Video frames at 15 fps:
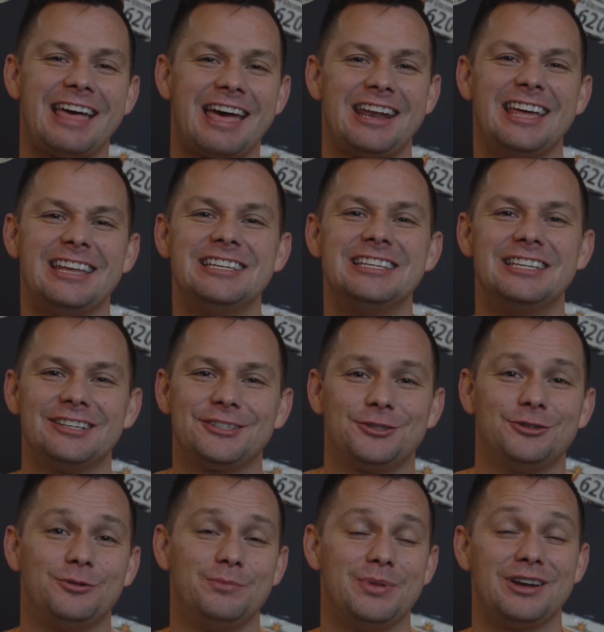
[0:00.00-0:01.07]
that
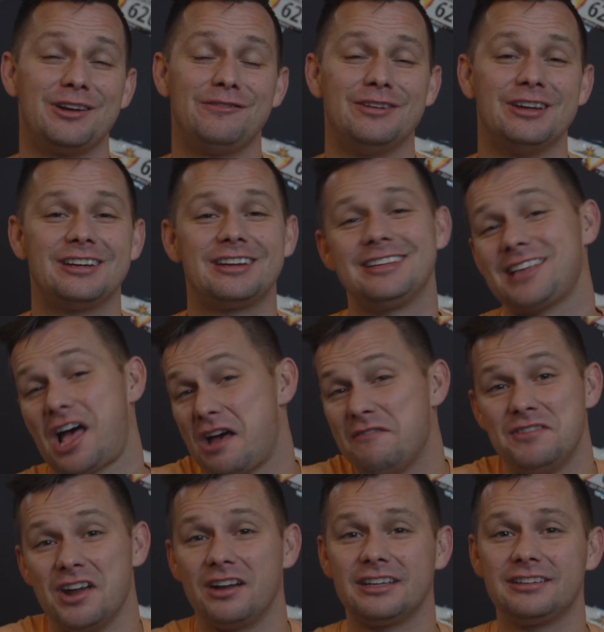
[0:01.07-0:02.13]
additional benefit, because I've
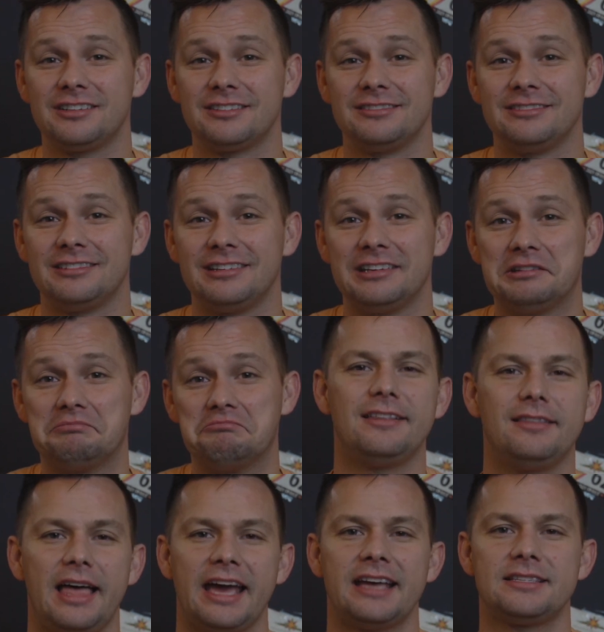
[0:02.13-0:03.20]
done it. The
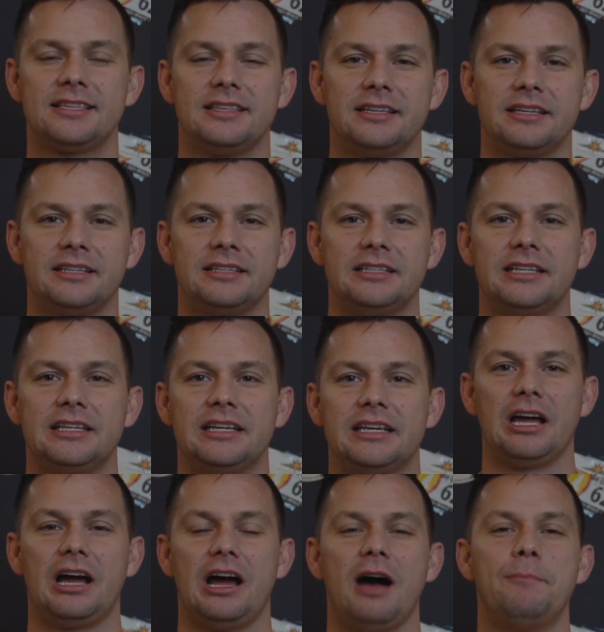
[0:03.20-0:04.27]
last thing,
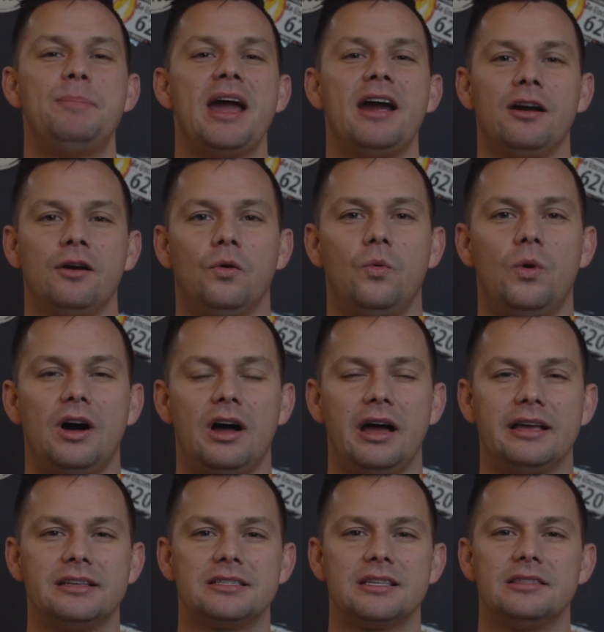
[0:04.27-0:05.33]

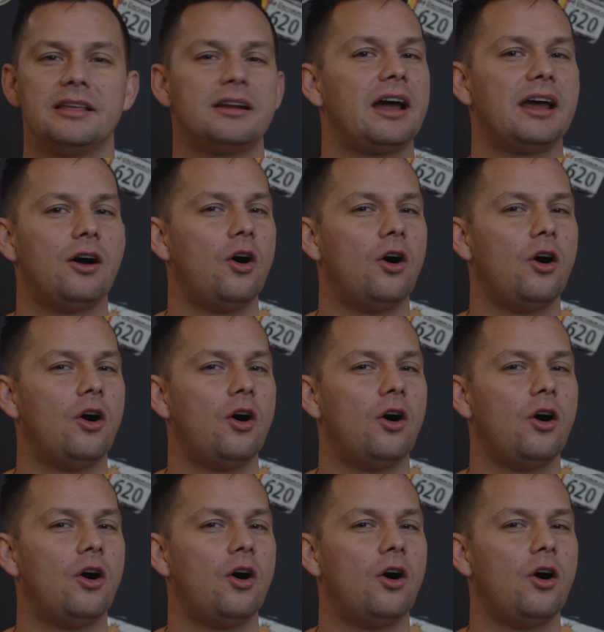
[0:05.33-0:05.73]
apparel-wise, that I